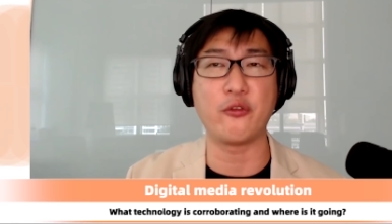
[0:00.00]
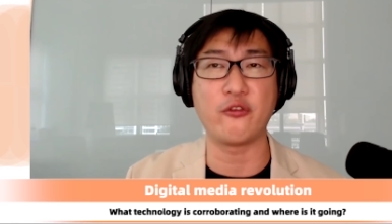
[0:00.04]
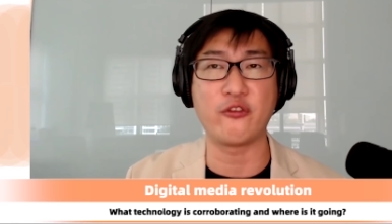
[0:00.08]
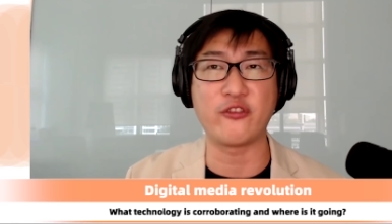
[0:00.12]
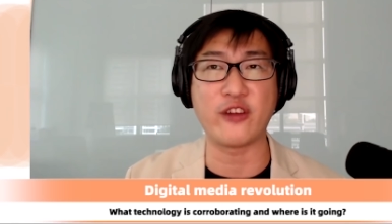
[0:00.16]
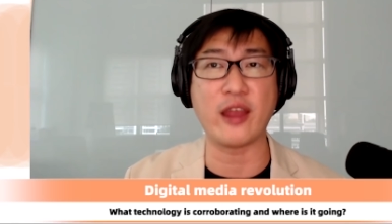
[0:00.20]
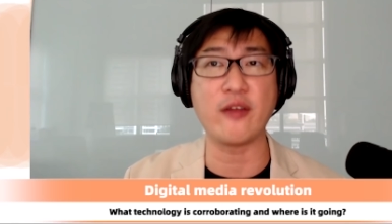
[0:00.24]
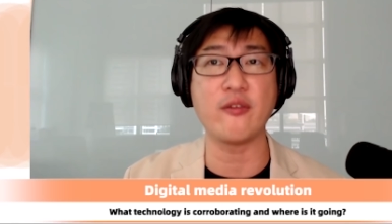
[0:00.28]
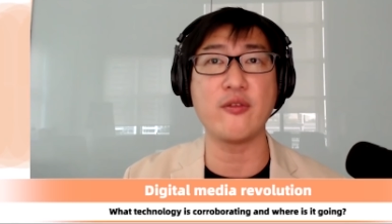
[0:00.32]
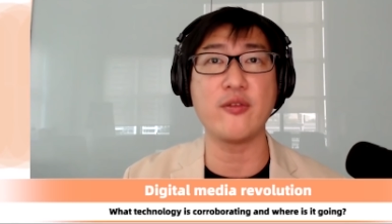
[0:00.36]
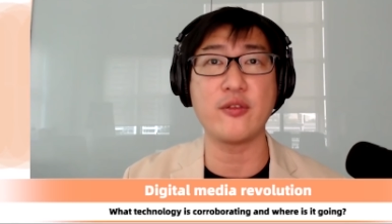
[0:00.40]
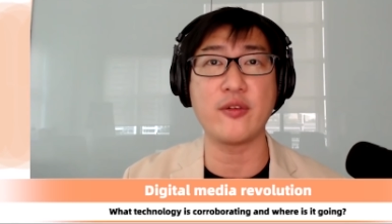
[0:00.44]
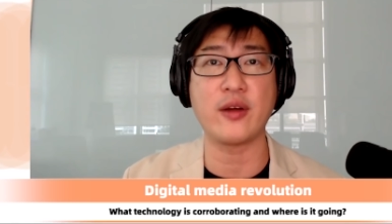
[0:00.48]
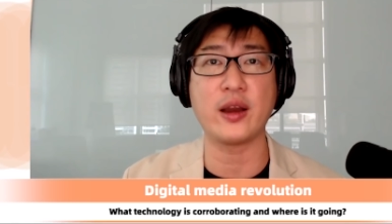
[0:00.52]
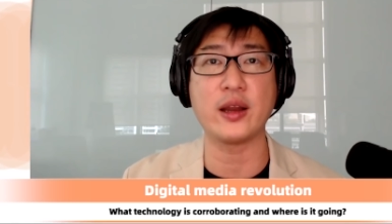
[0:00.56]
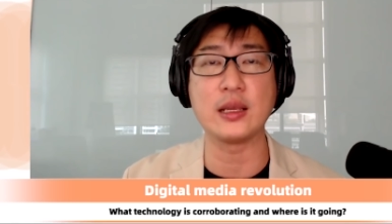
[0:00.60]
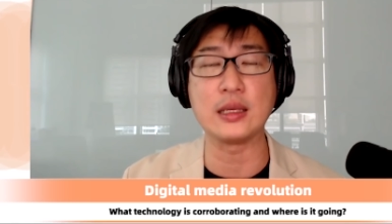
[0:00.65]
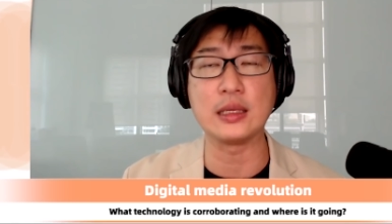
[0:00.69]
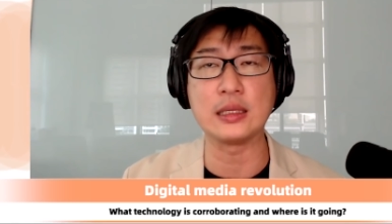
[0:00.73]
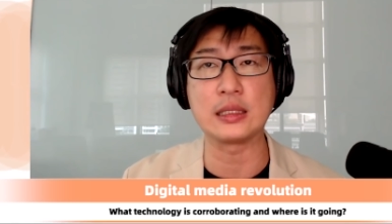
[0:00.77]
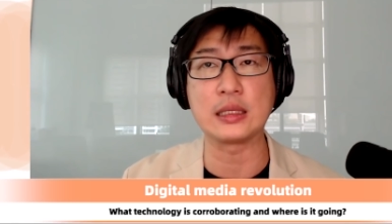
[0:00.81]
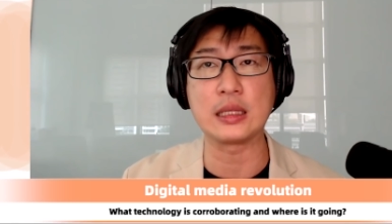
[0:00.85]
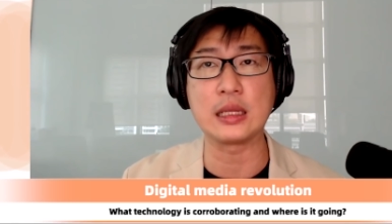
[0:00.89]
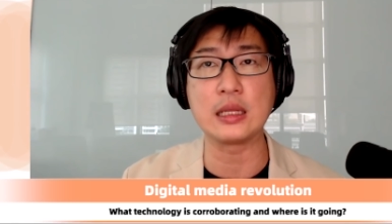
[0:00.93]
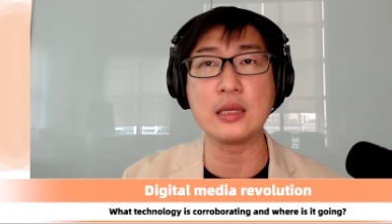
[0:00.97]
very, very
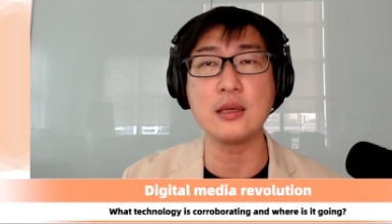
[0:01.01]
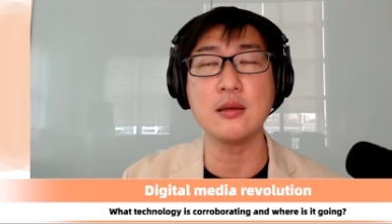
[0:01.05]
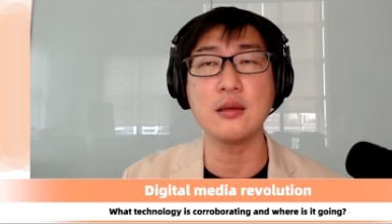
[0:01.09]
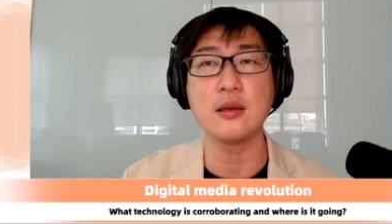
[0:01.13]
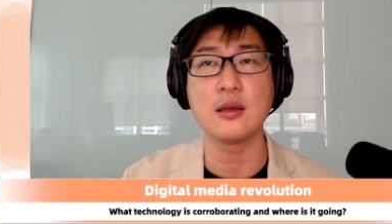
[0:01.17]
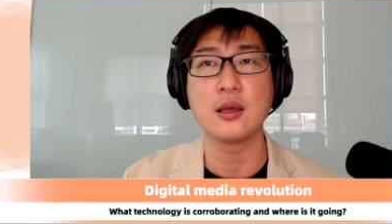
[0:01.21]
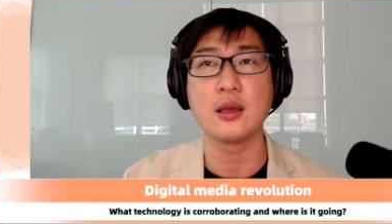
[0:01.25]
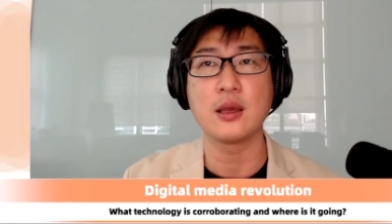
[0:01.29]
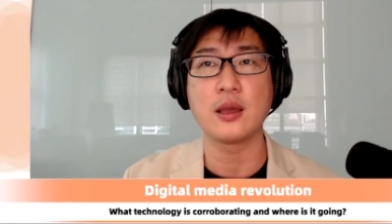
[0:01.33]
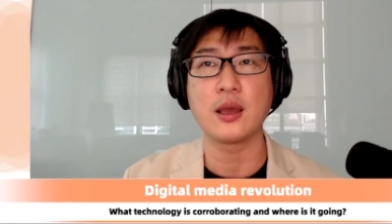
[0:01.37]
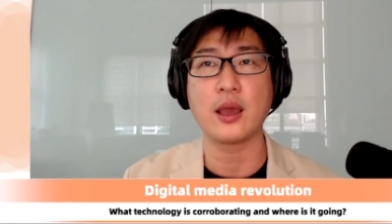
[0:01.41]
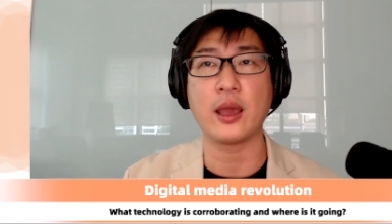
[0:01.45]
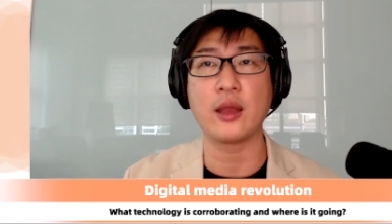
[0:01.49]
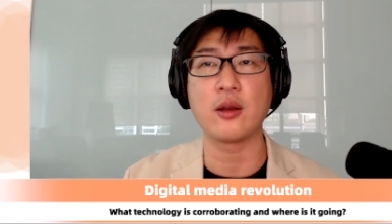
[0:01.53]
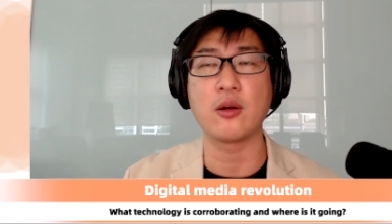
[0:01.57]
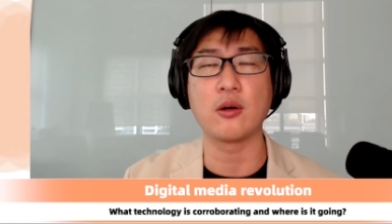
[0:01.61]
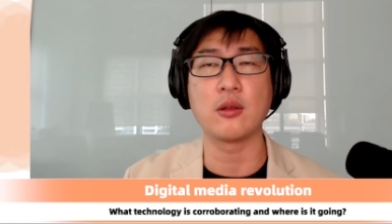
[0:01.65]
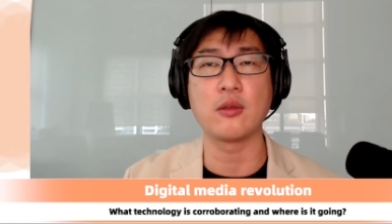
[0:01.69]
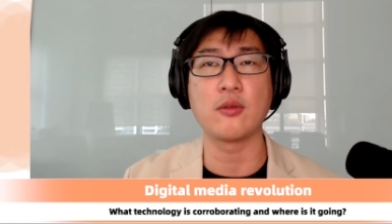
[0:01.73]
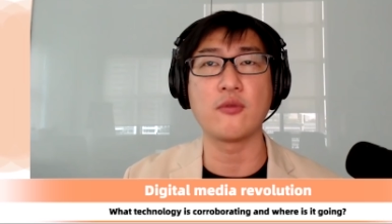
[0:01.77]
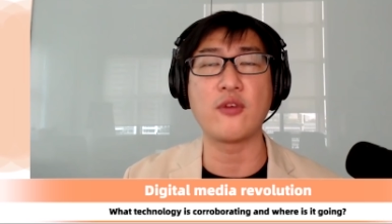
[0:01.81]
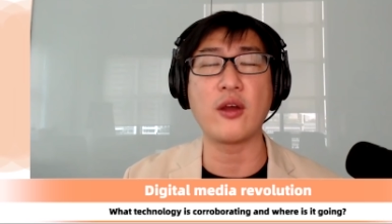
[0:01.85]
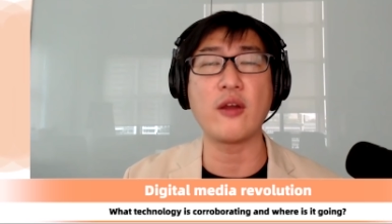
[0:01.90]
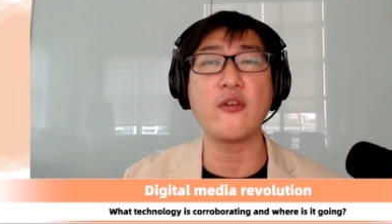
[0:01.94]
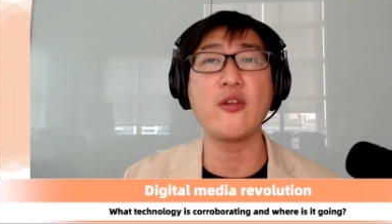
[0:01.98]
easily and
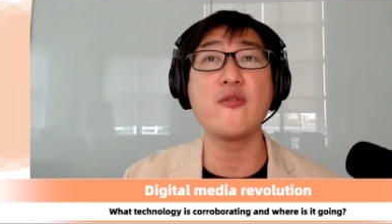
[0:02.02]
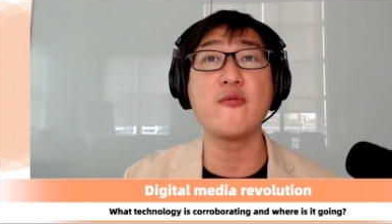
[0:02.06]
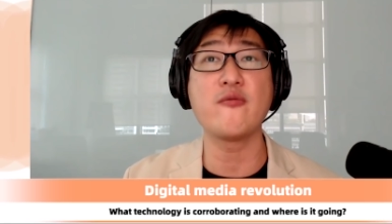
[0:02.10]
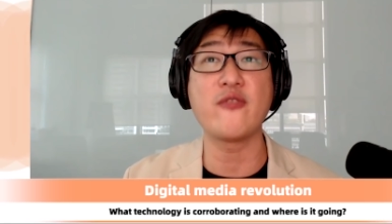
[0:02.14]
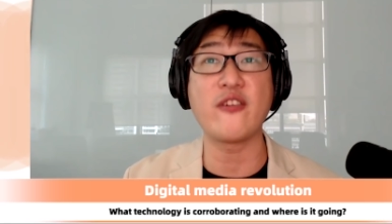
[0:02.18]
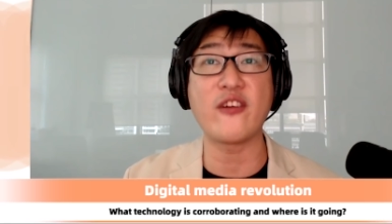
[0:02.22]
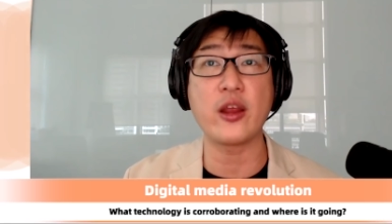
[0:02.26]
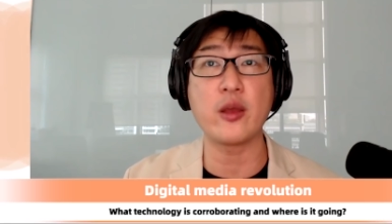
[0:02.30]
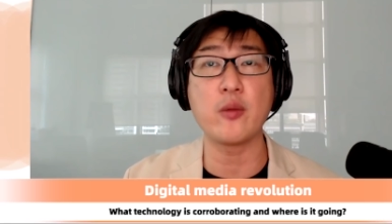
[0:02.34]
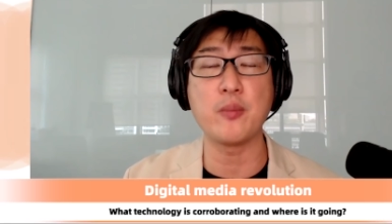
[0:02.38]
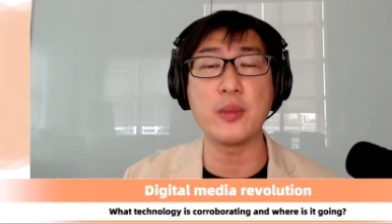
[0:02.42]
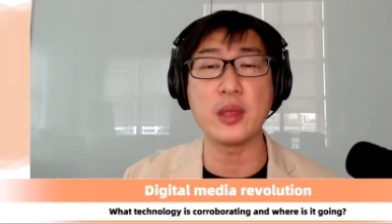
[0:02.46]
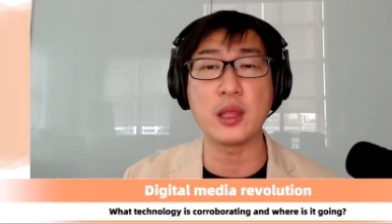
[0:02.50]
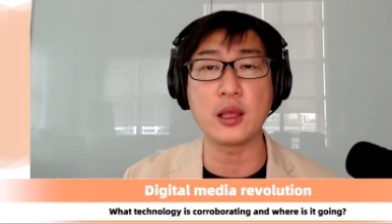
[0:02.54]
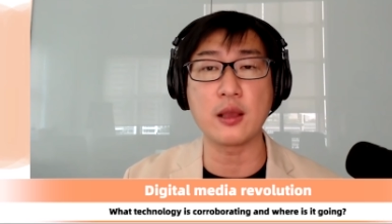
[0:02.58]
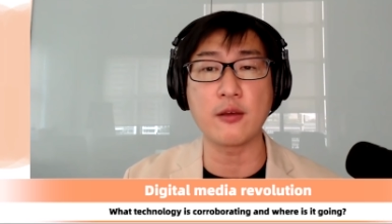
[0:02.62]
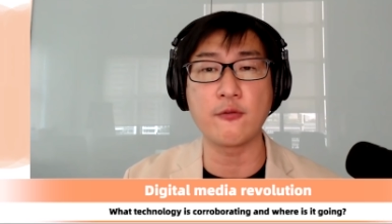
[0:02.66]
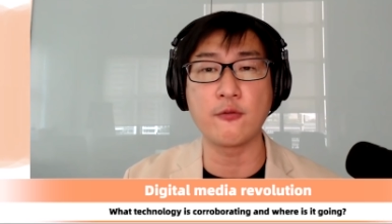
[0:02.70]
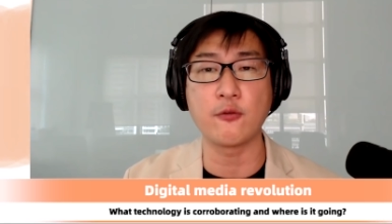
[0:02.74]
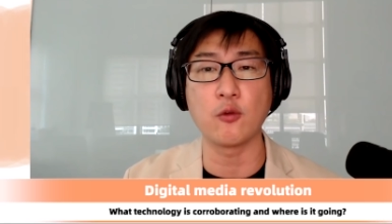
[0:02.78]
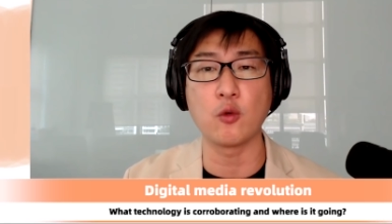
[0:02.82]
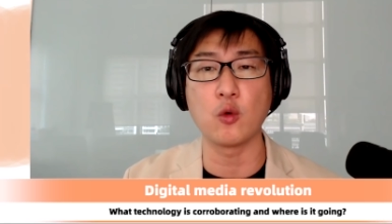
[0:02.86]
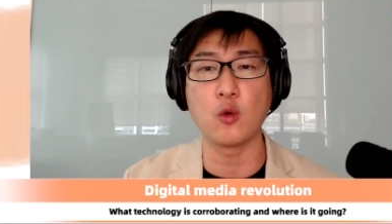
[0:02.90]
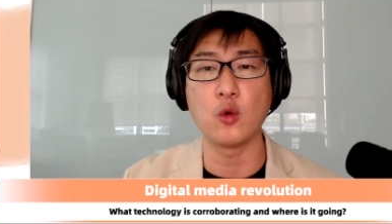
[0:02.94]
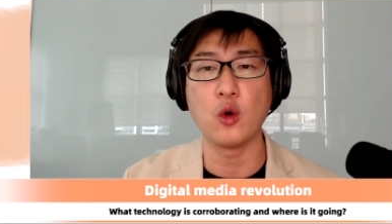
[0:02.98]
on very, very
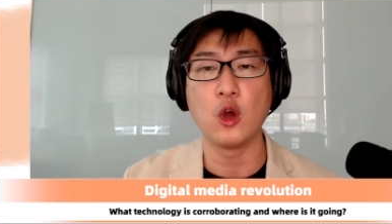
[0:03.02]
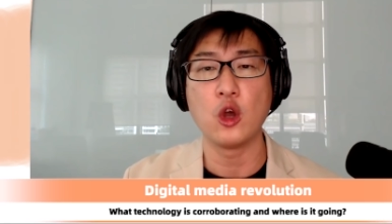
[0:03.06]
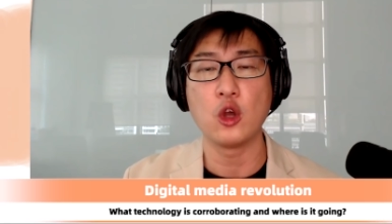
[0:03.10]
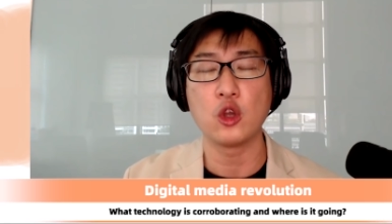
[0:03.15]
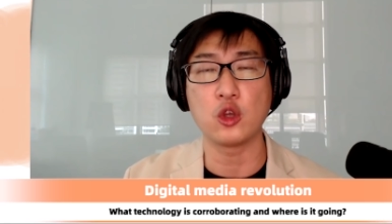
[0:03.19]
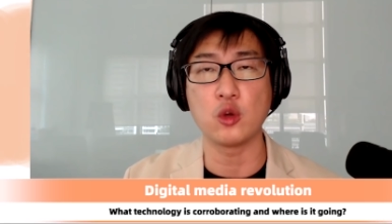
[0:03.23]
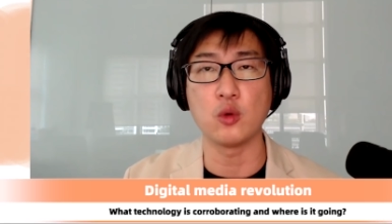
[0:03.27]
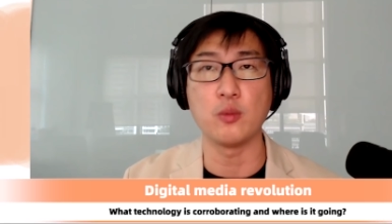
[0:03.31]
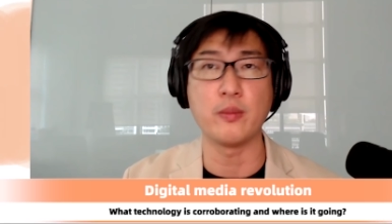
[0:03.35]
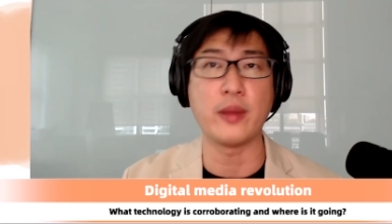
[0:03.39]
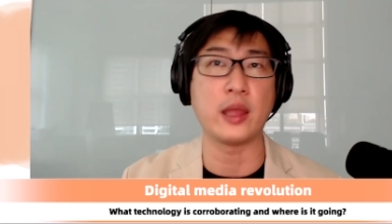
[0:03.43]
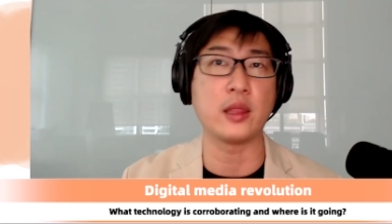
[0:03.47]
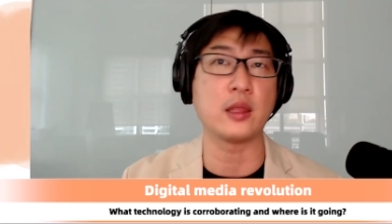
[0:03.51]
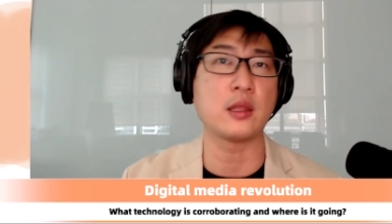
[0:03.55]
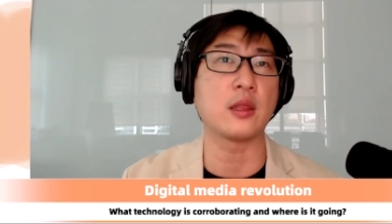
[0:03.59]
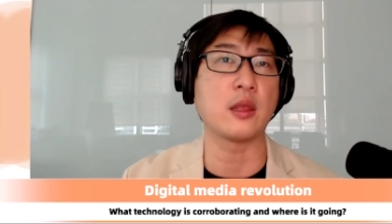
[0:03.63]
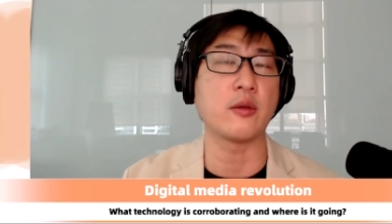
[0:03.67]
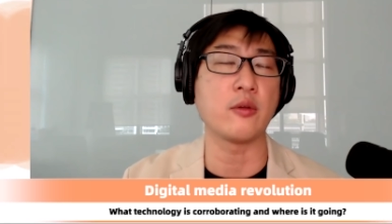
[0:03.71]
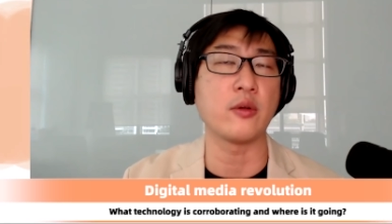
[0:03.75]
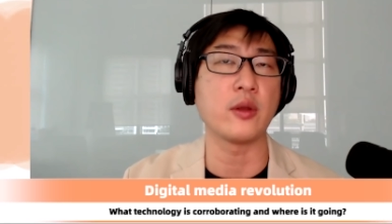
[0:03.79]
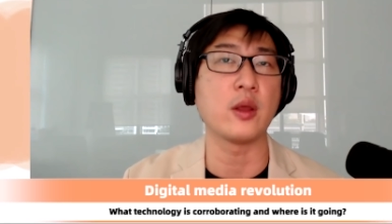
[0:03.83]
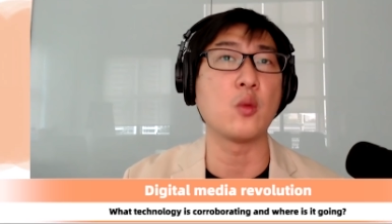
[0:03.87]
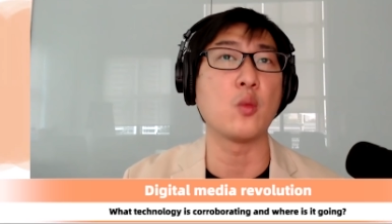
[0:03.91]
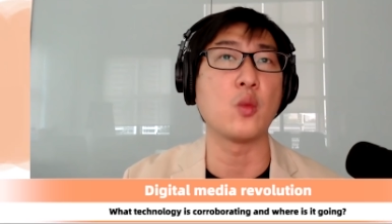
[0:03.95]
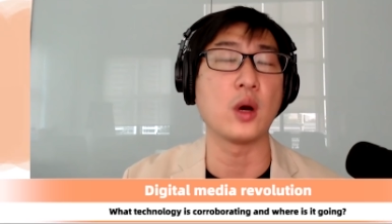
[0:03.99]
meaningful
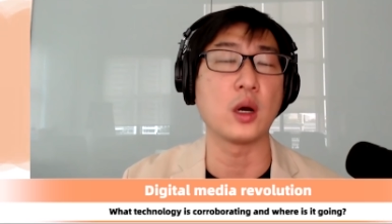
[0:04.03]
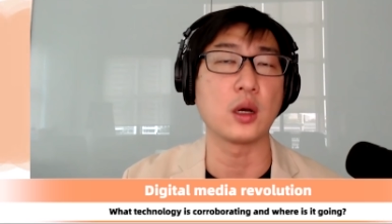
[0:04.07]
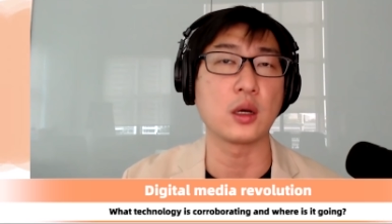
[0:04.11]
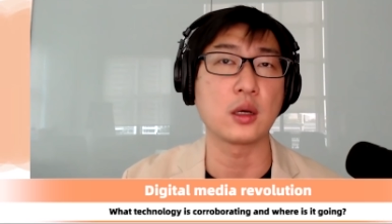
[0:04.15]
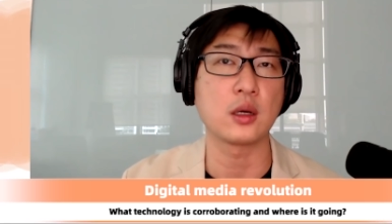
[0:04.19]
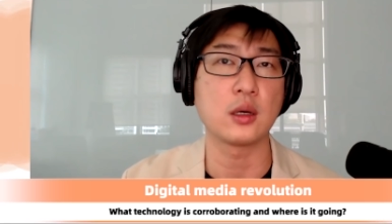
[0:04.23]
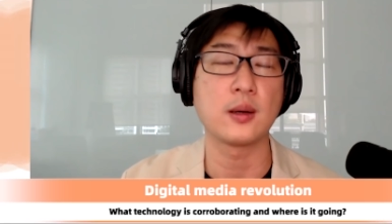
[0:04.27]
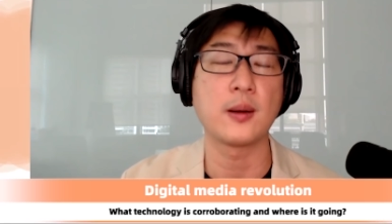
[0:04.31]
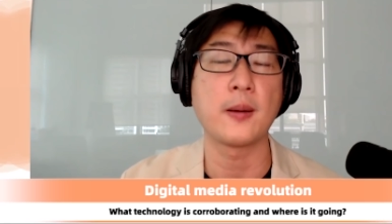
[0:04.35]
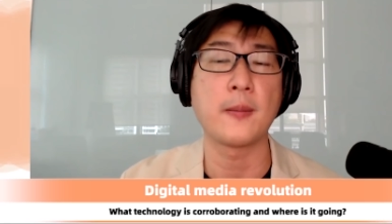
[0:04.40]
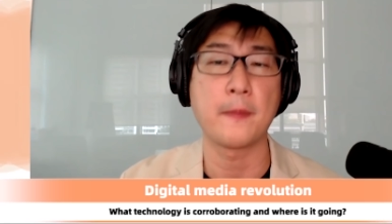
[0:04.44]
humanitarian work.